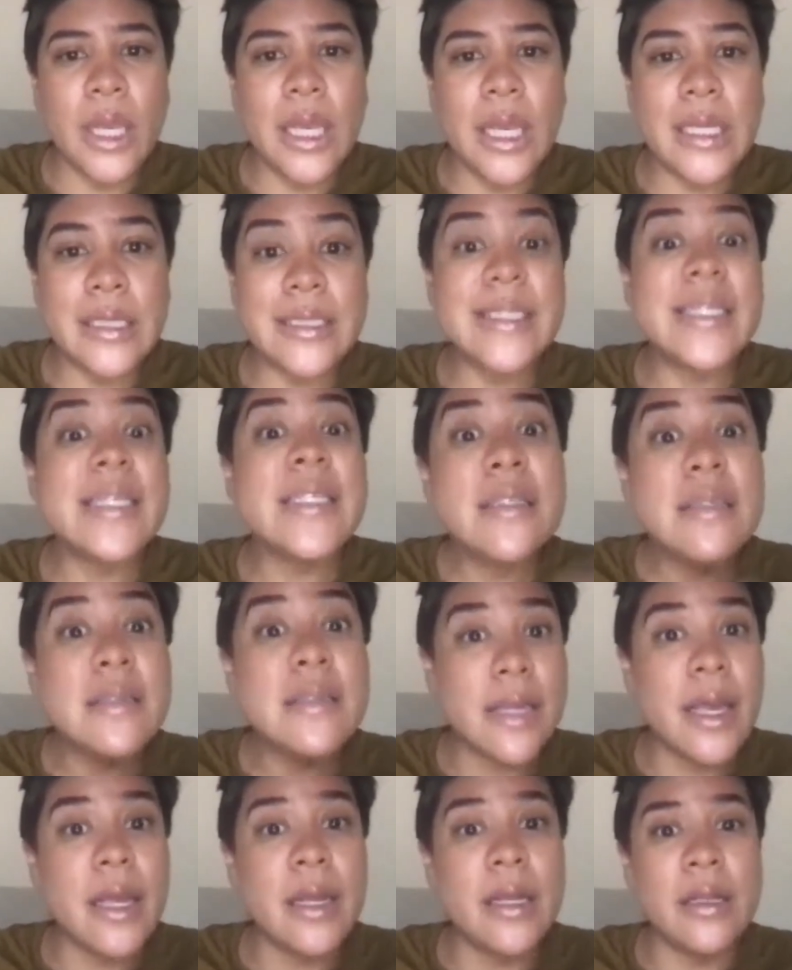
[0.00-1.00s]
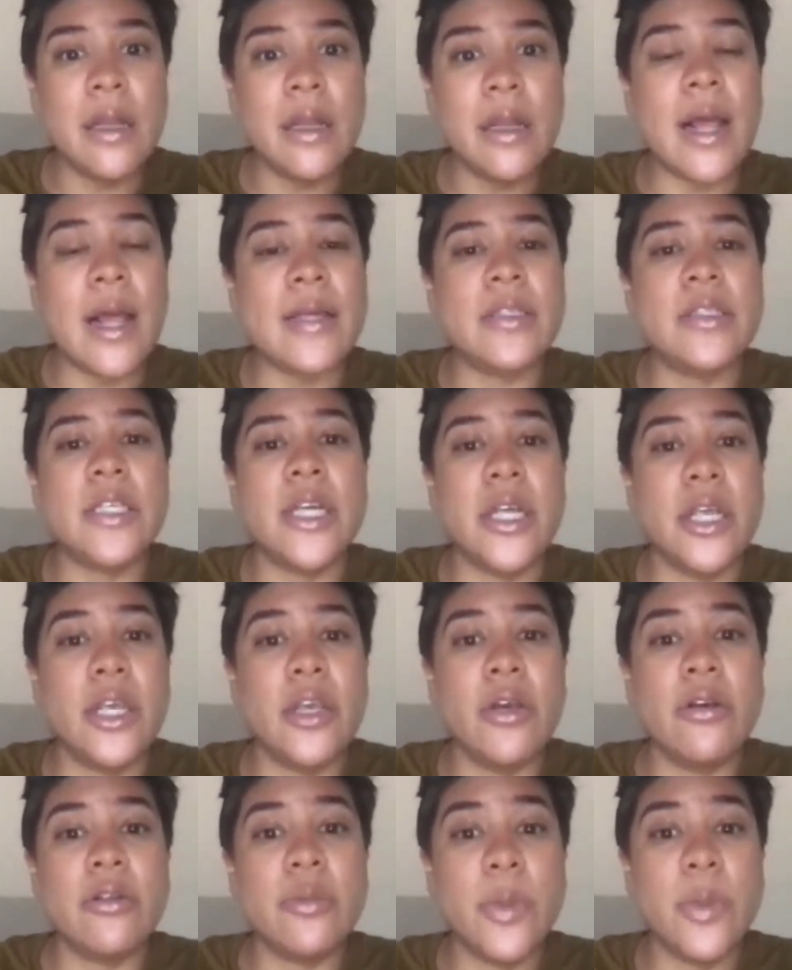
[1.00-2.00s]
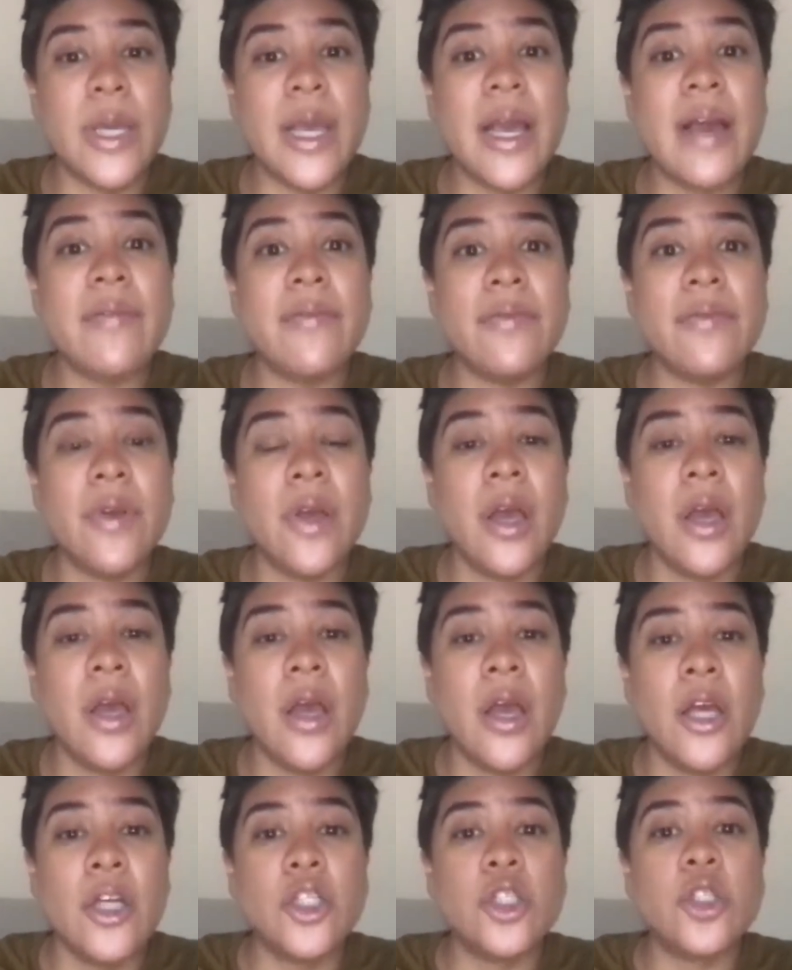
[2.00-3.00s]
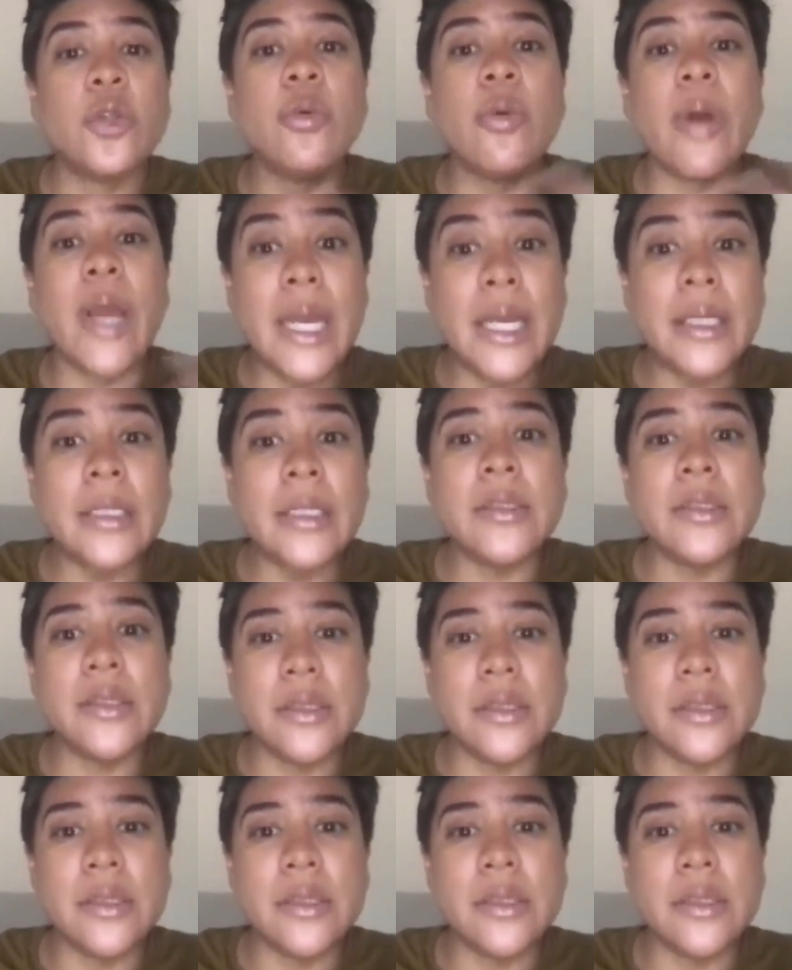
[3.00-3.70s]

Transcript: since then, in the last 10 years, we have trained,